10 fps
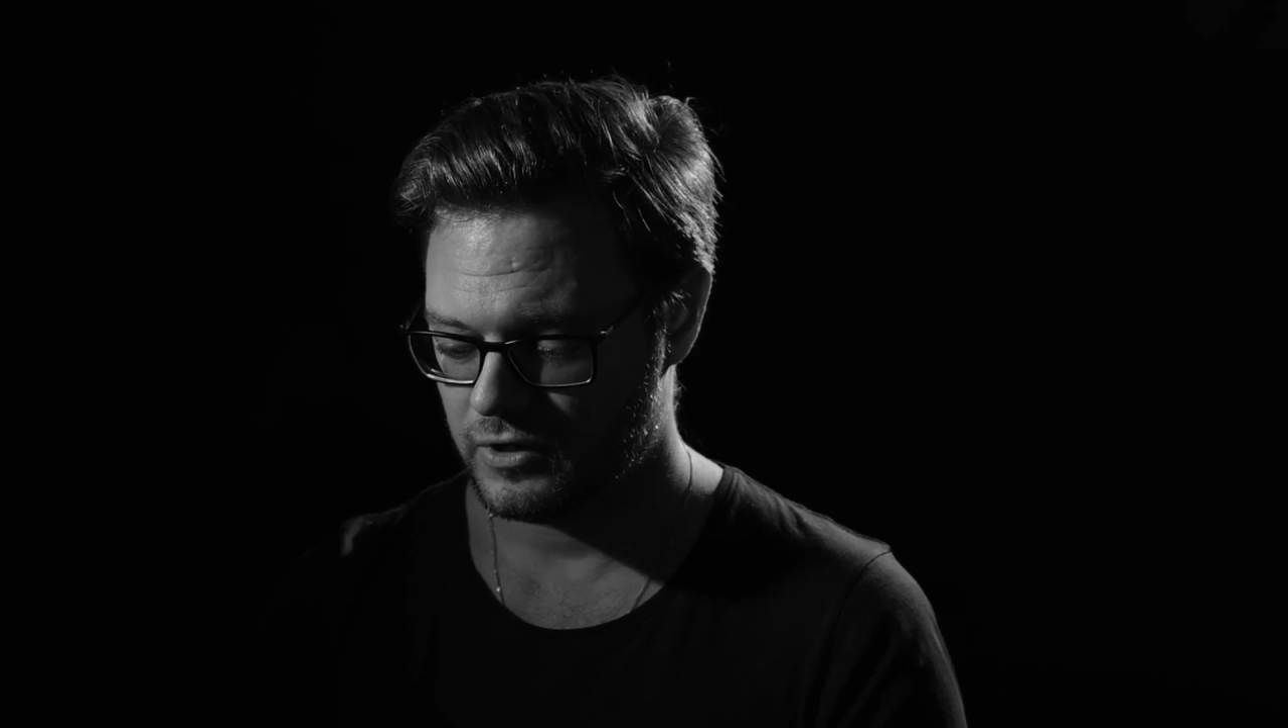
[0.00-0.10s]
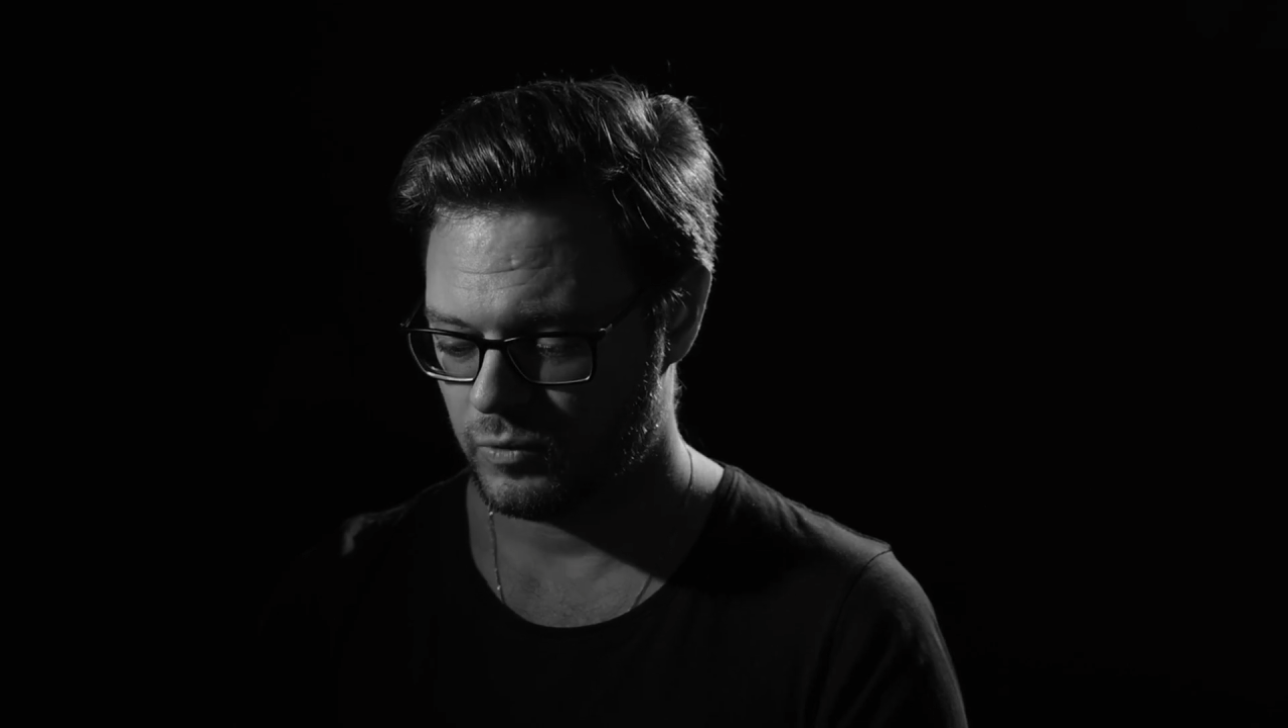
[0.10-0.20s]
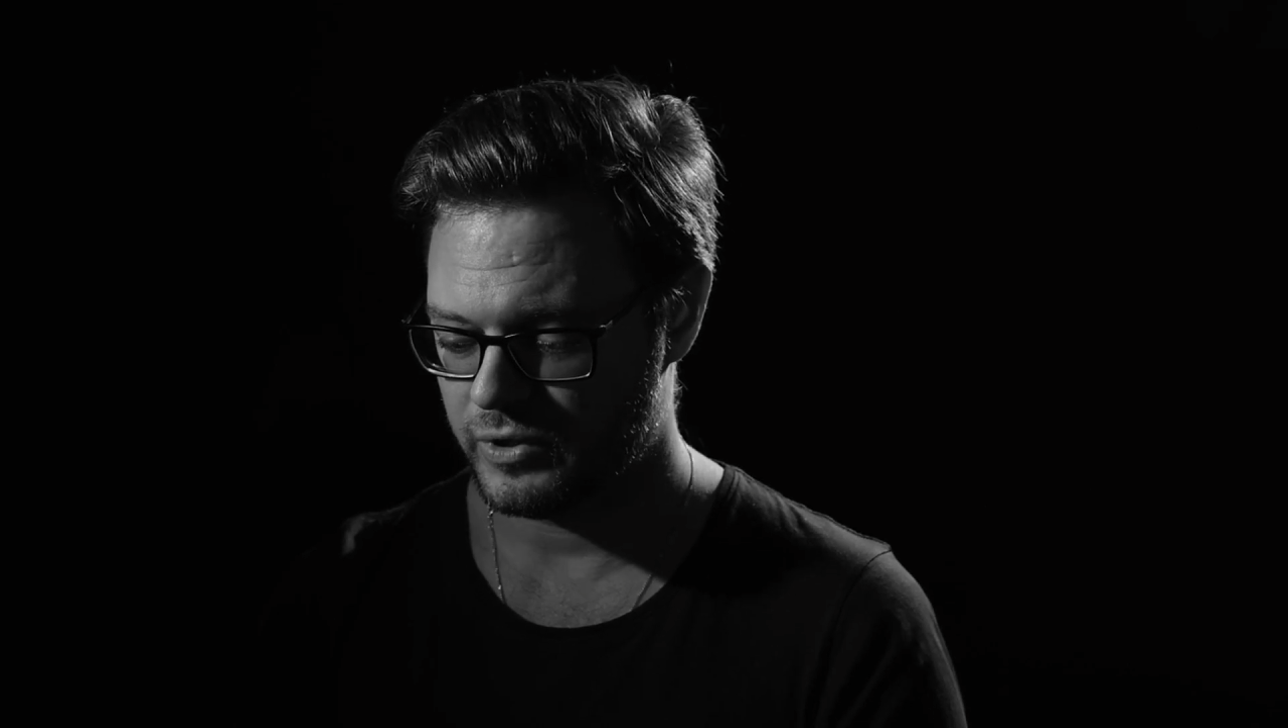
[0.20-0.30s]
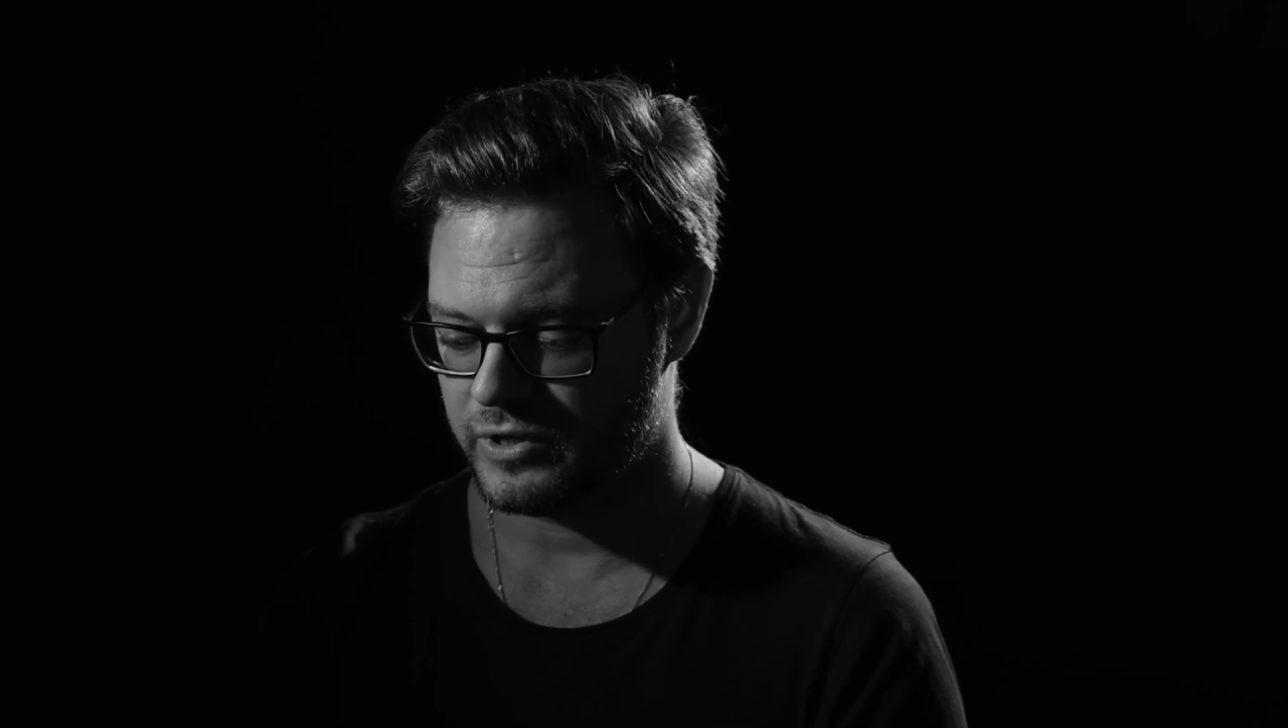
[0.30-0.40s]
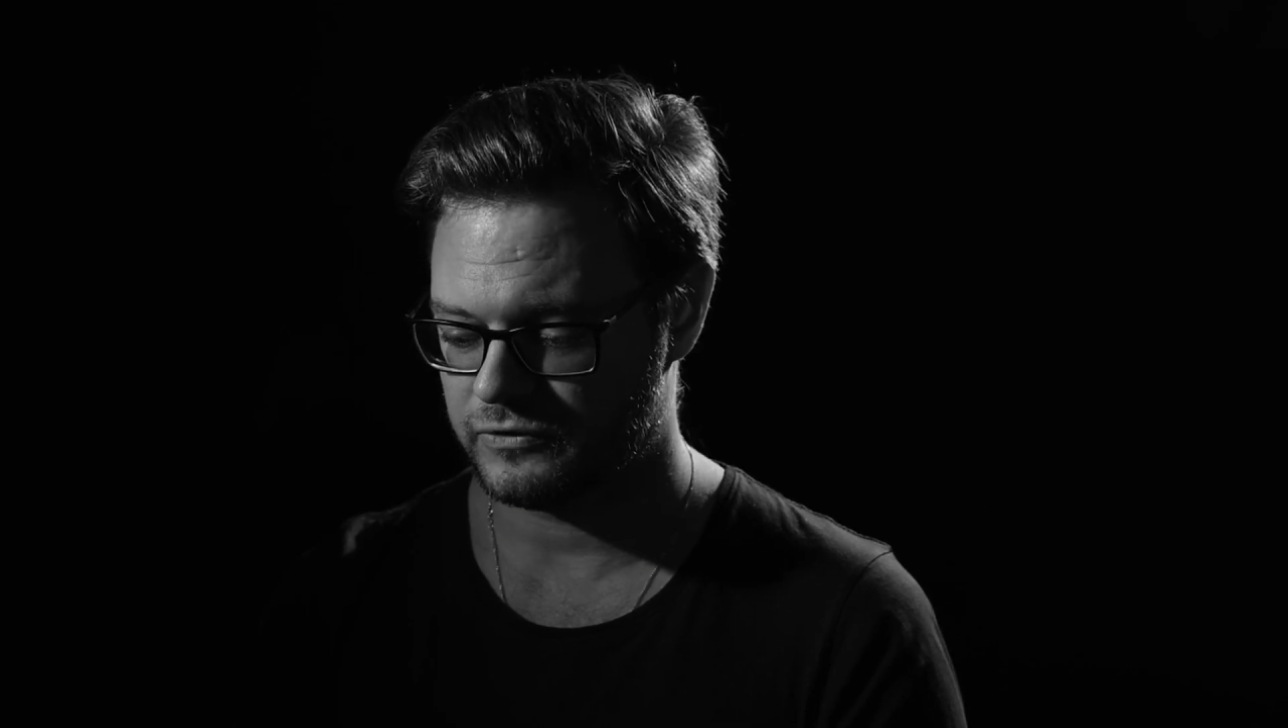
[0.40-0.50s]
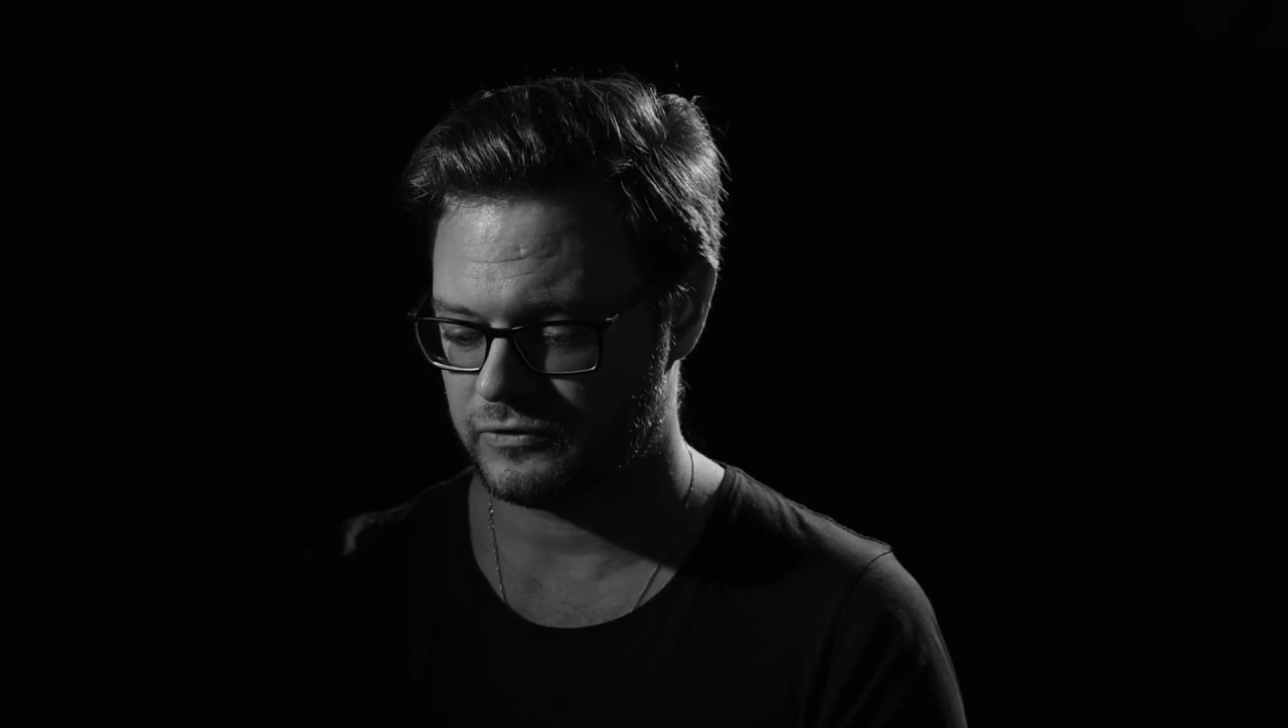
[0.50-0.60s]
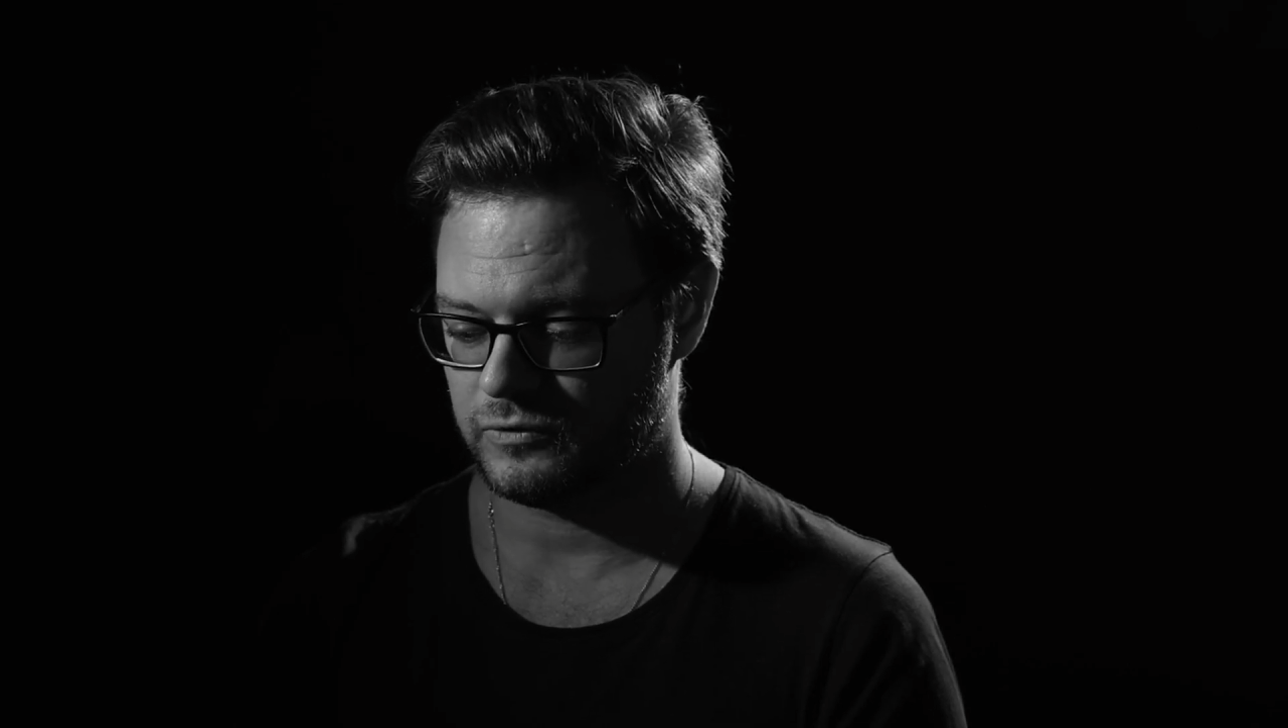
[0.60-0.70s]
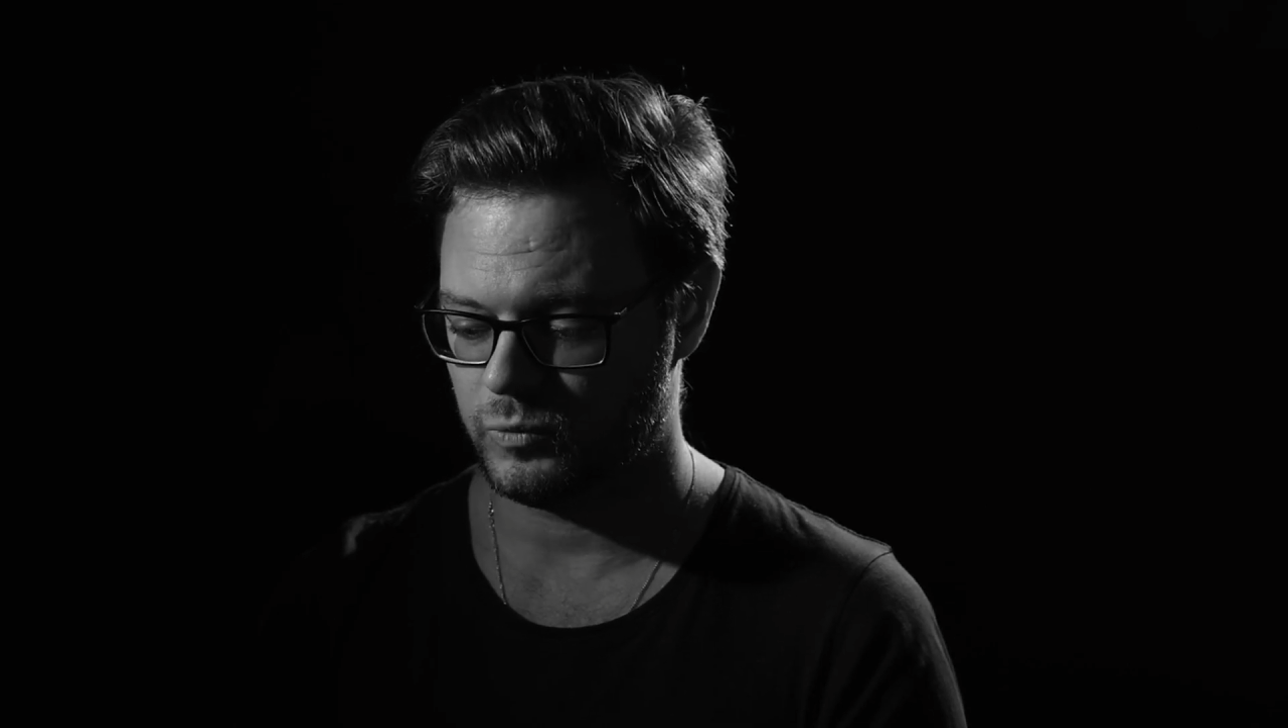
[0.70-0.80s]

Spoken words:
with this,